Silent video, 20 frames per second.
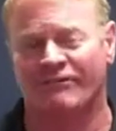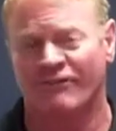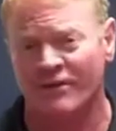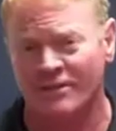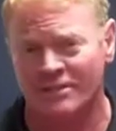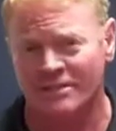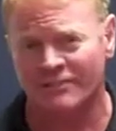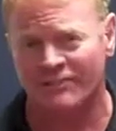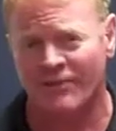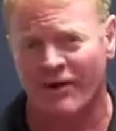
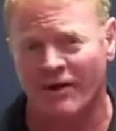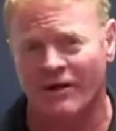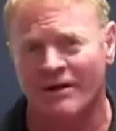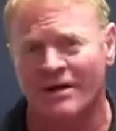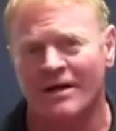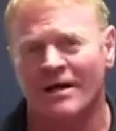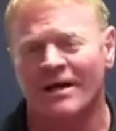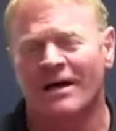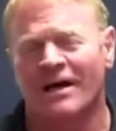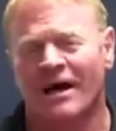First of
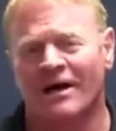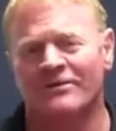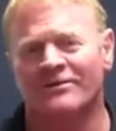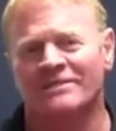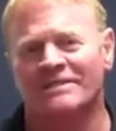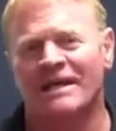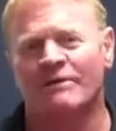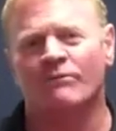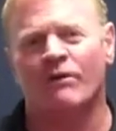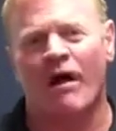all,
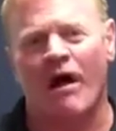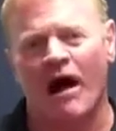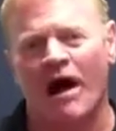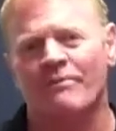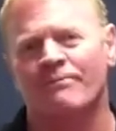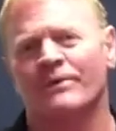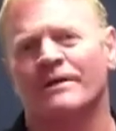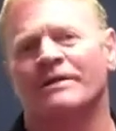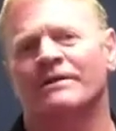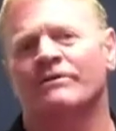understand we're
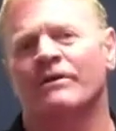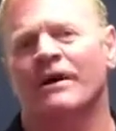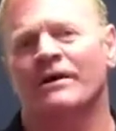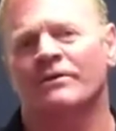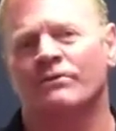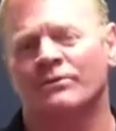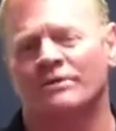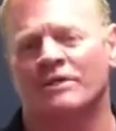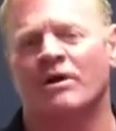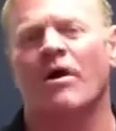operating
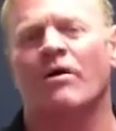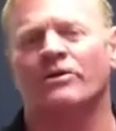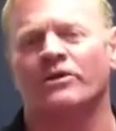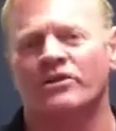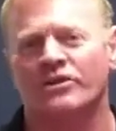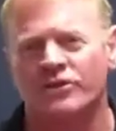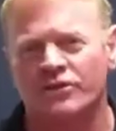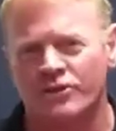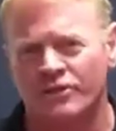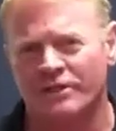under what's called
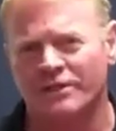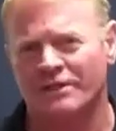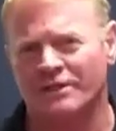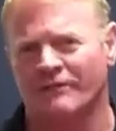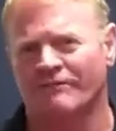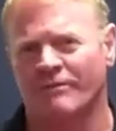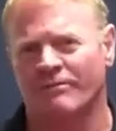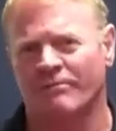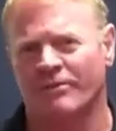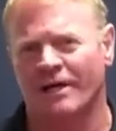a unit
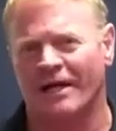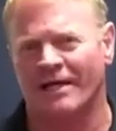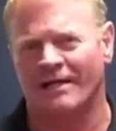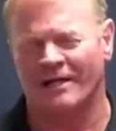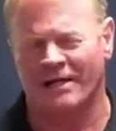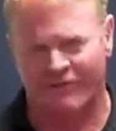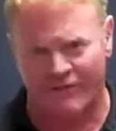level plan.